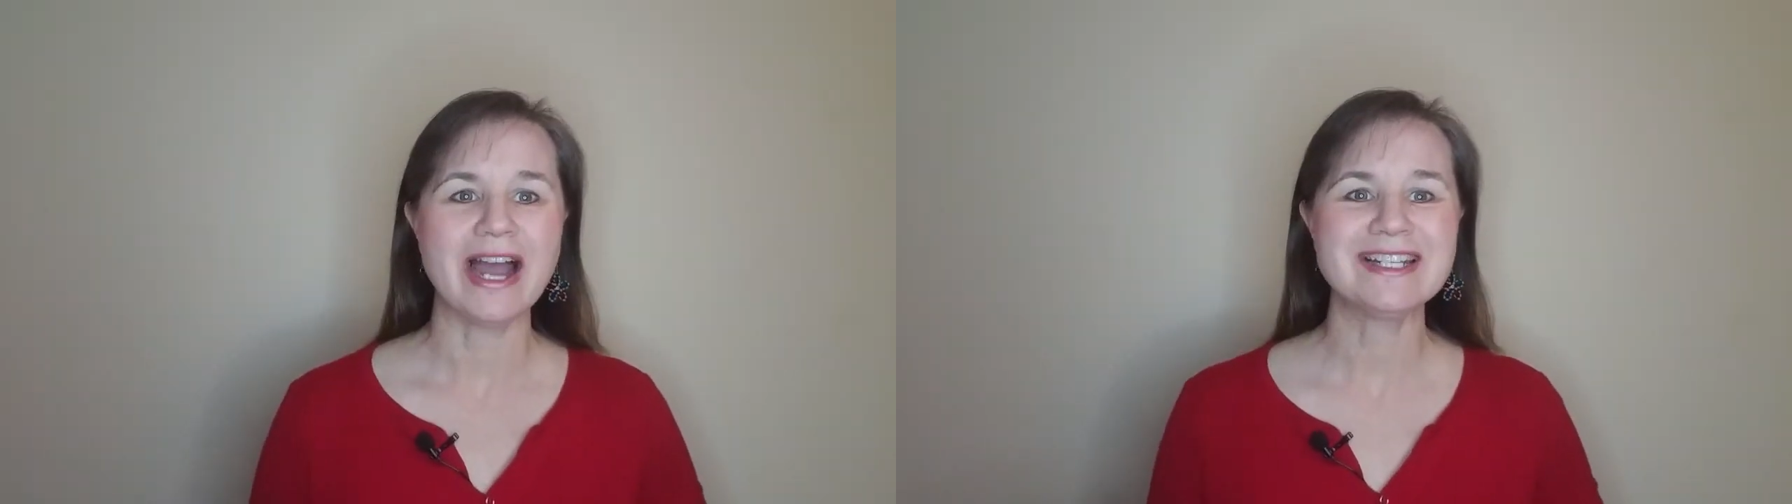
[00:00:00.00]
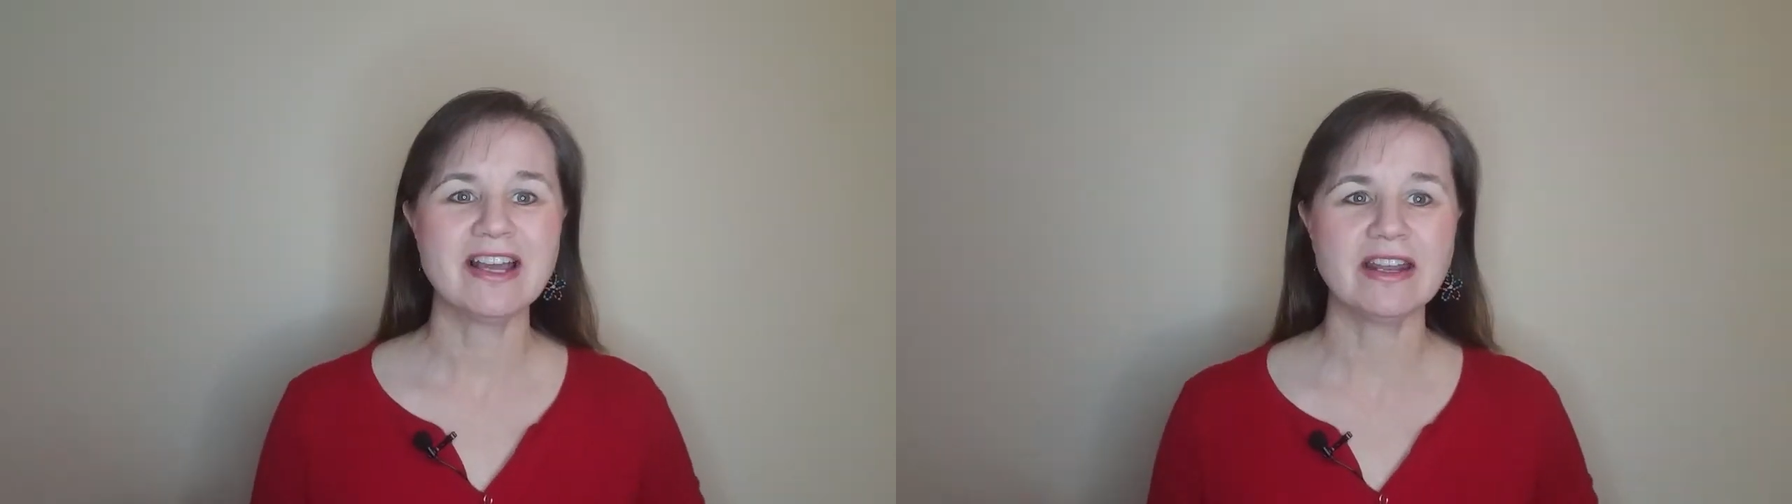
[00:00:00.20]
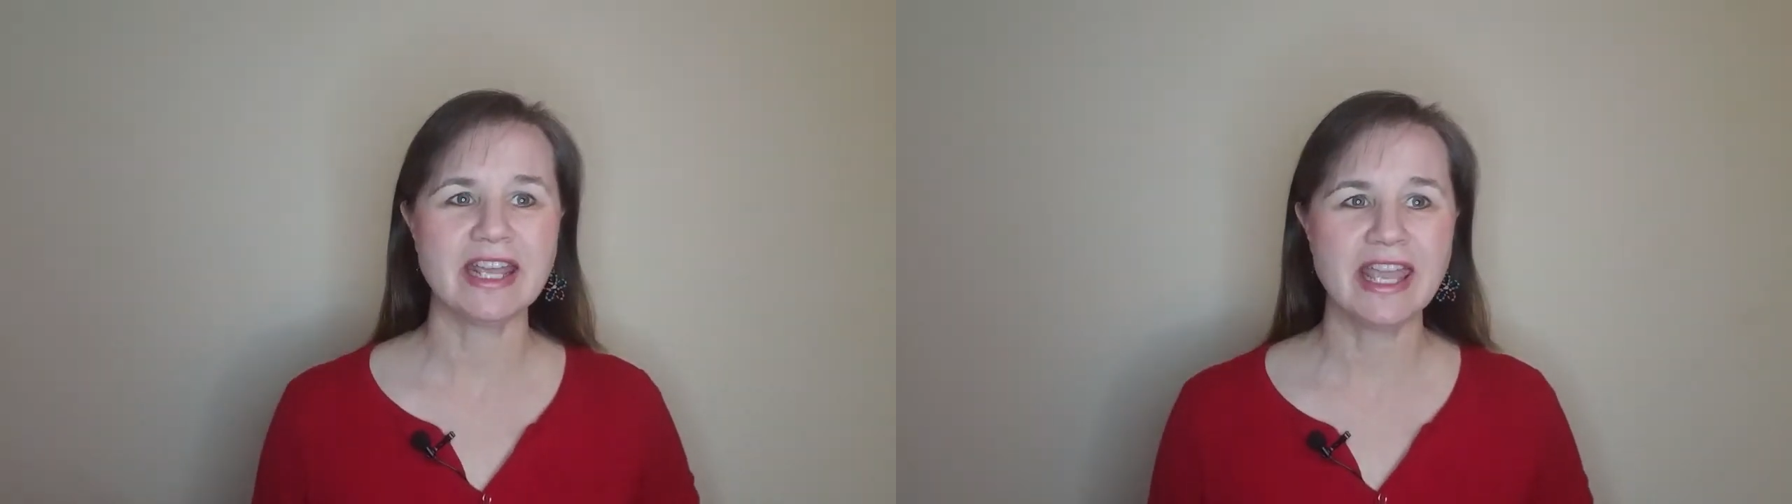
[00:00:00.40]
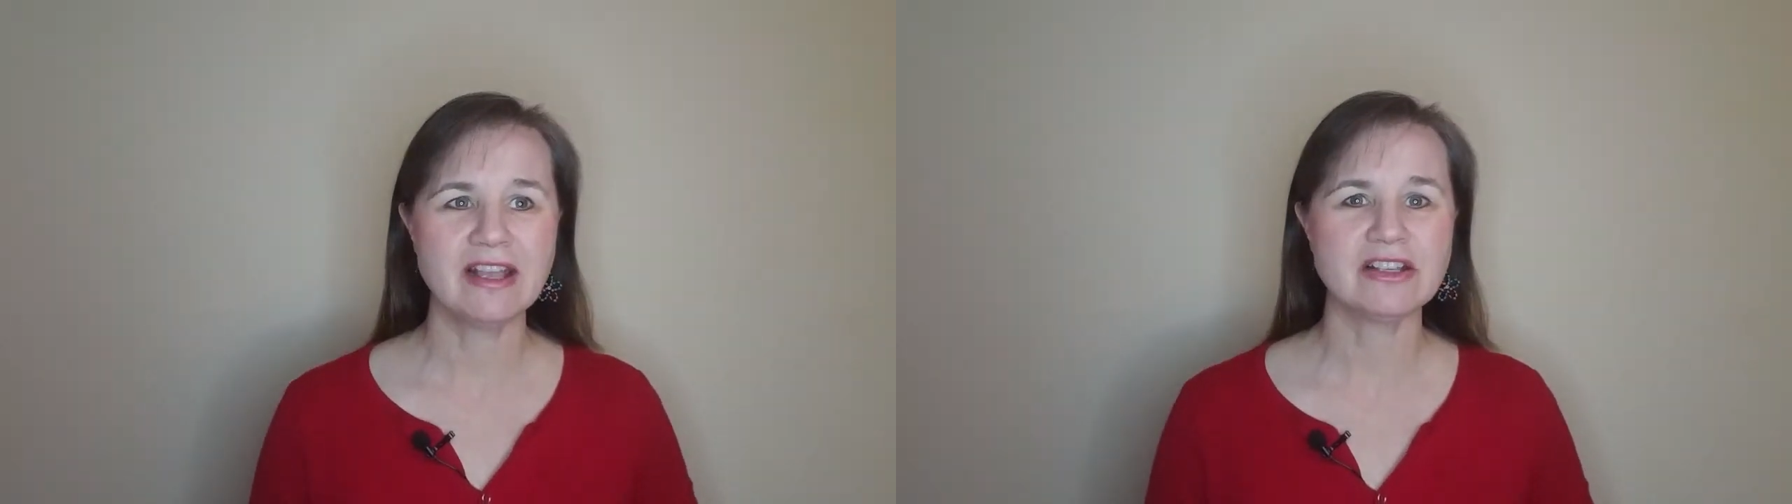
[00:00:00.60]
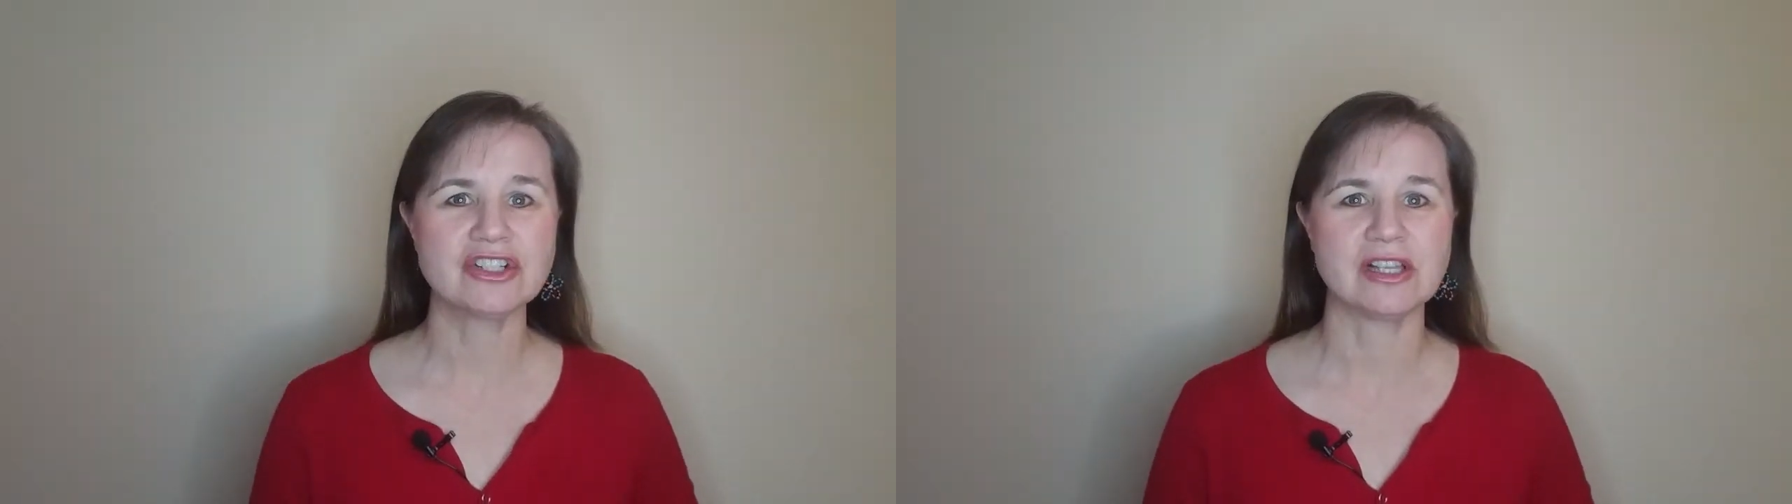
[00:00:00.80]
I taught
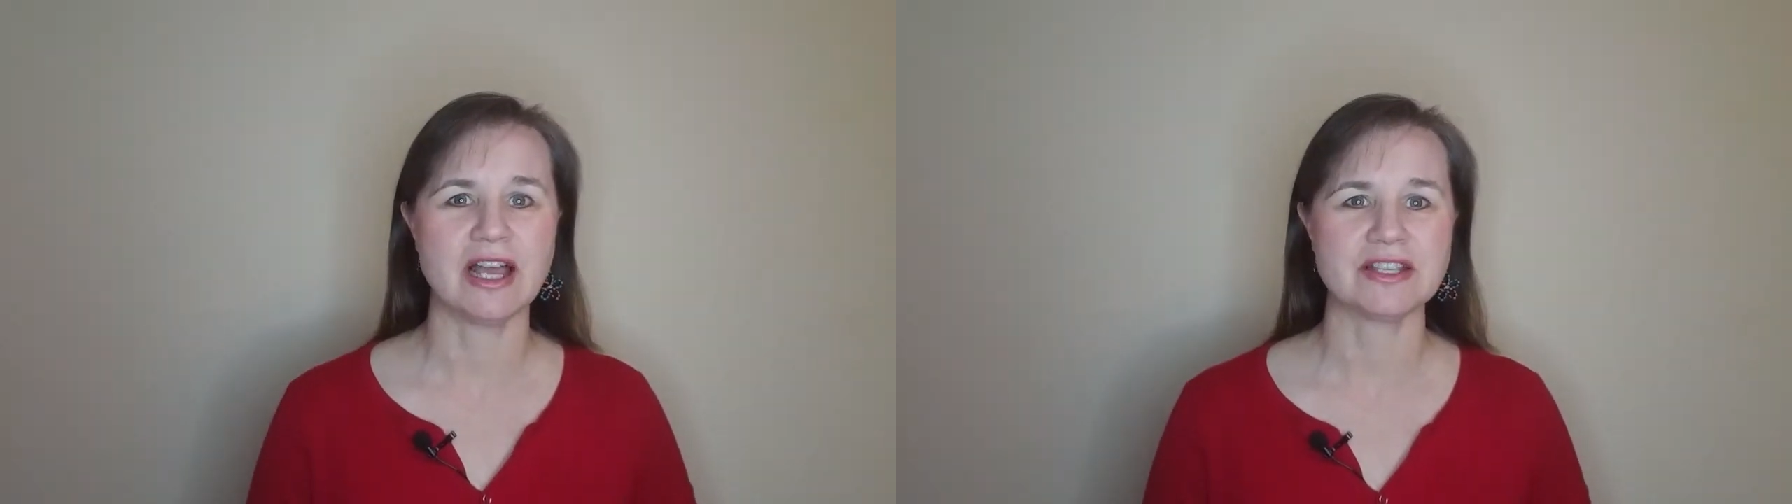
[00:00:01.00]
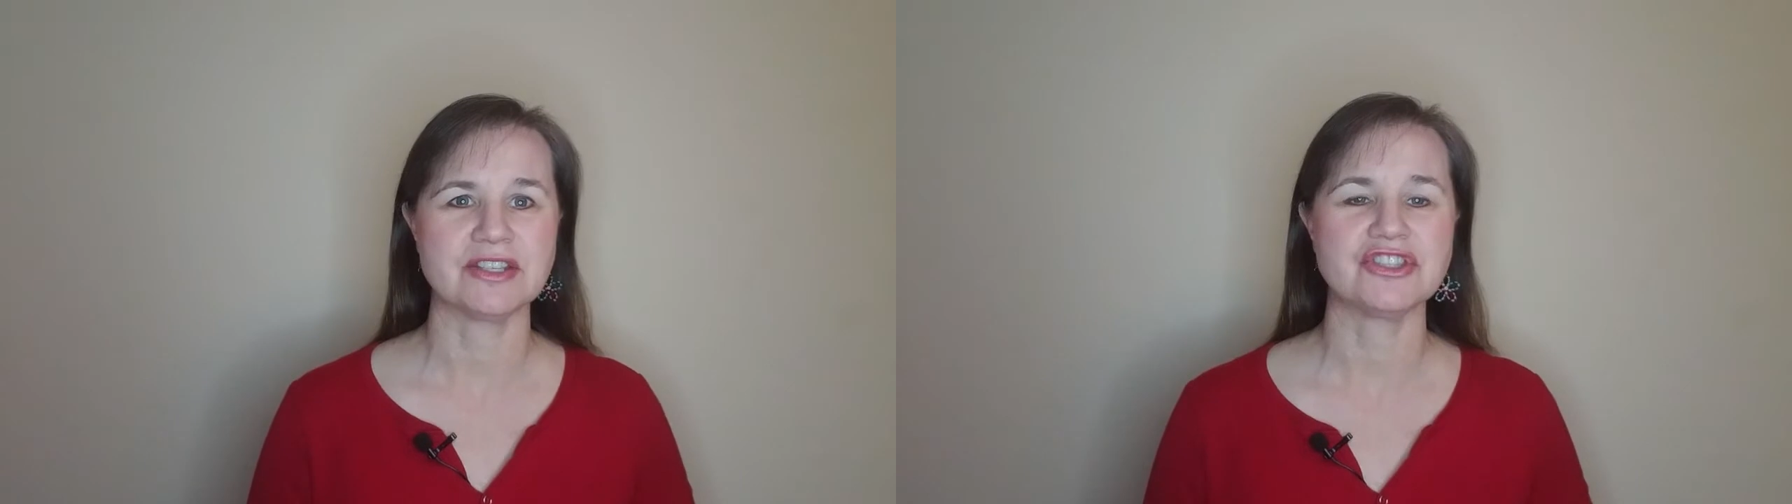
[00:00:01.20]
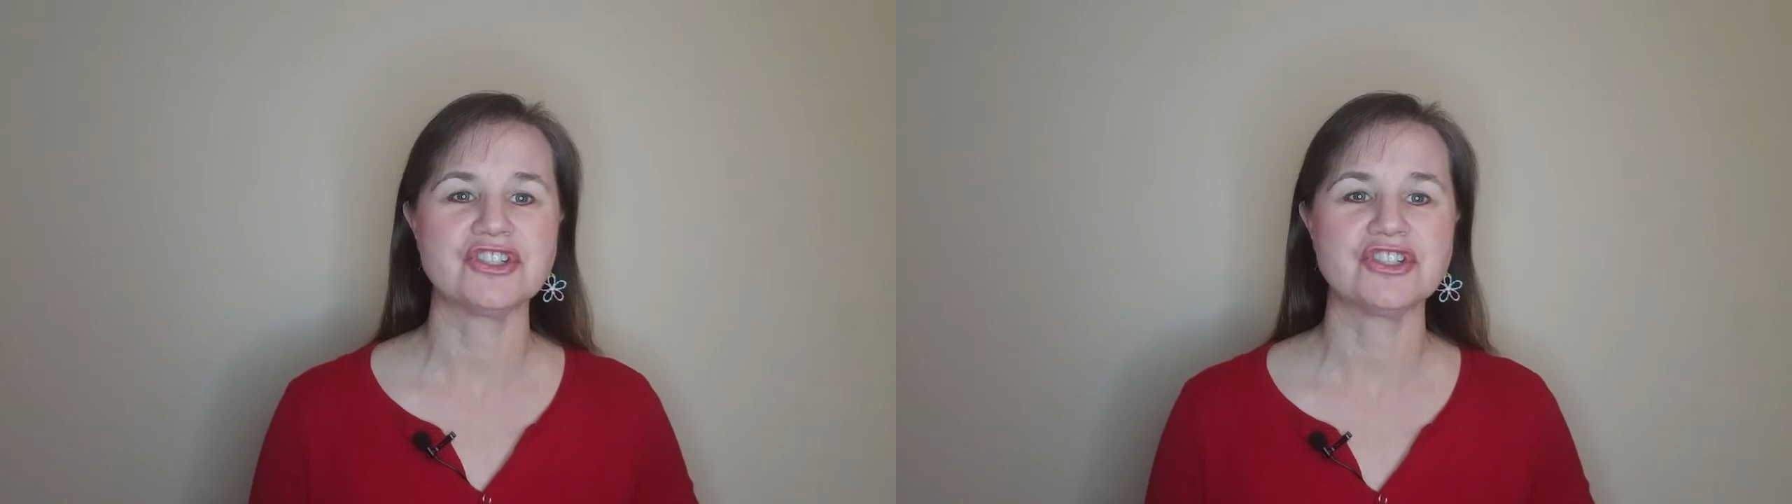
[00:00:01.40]
English classes